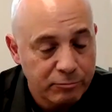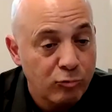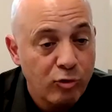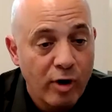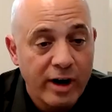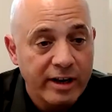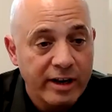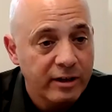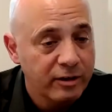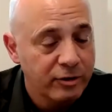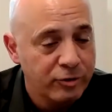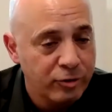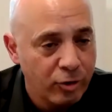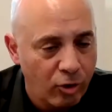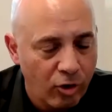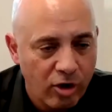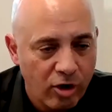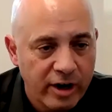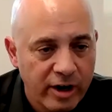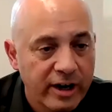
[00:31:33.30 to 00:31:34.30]

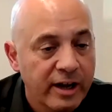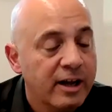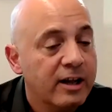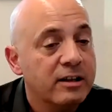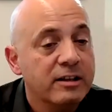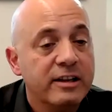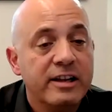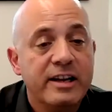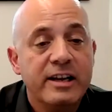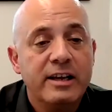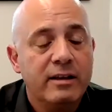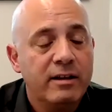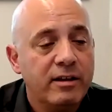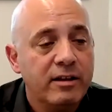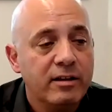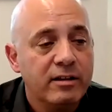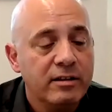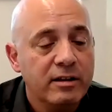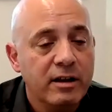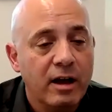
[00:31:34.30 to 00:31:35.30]
regulatory,
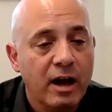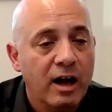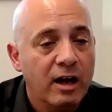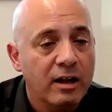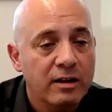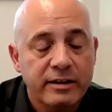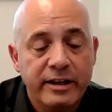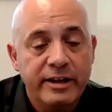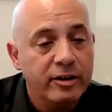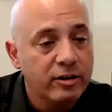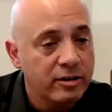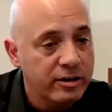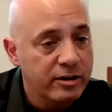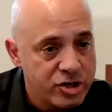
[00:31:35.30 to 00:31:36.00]
legal